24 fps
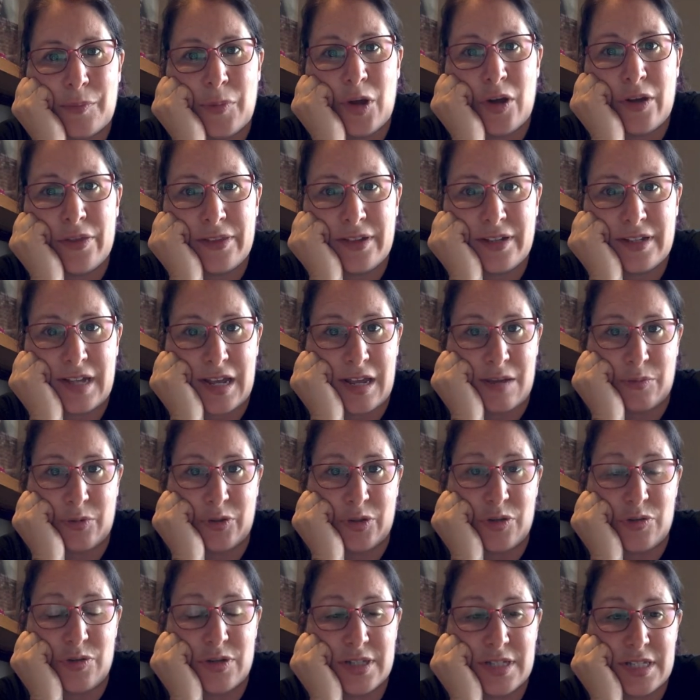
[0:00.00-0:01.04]
On the table,
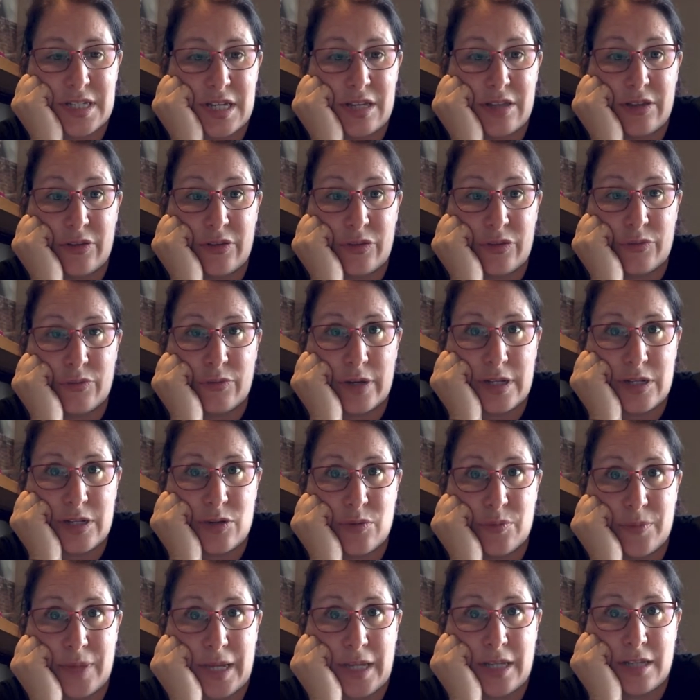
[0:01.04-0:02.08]
you can see the 3
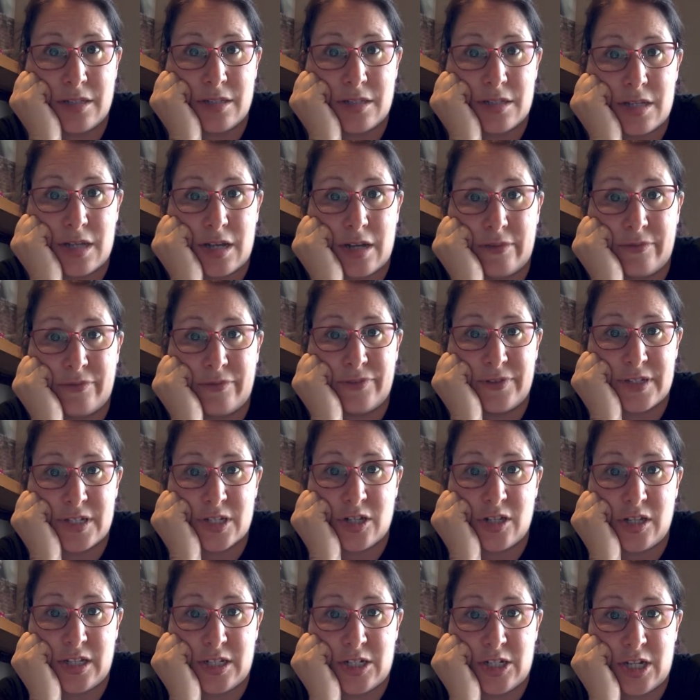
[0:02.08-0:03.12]
domains of
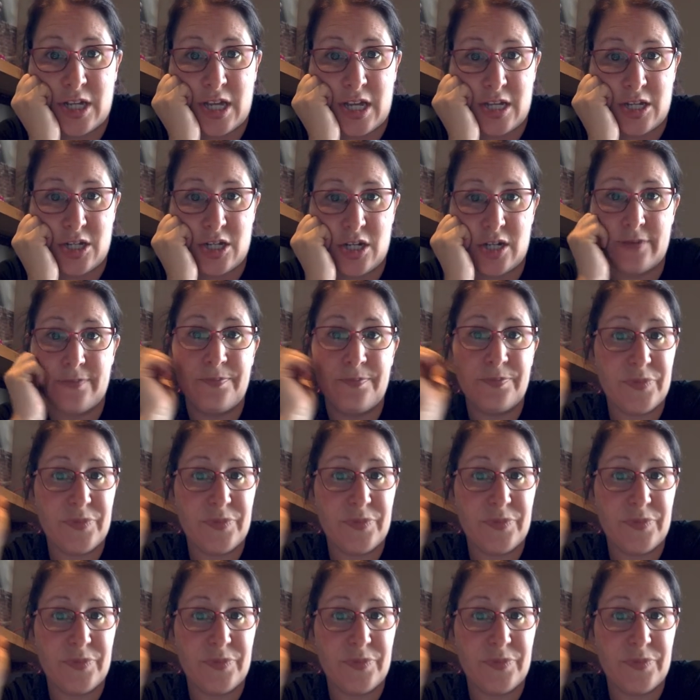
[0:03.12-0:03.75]
physical education.